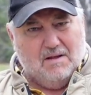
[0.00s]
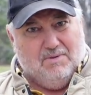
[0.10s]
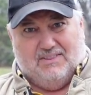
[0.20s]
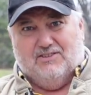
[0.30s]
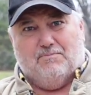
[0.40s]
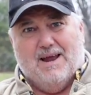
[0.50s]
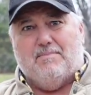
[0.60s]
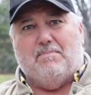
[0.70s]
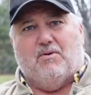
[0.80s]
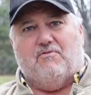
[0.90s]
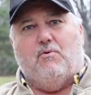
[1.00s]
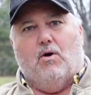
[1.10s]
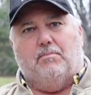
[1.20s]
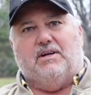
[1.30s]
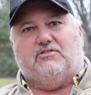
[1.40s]
But this baby
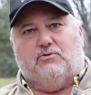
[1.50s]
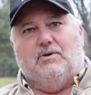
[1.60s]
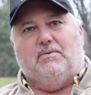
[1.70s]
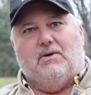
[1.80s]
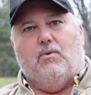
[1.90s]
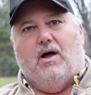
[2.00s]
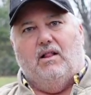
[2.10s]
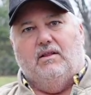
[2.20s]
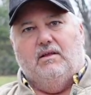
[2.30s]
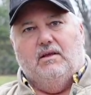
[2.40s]
performed extremely well.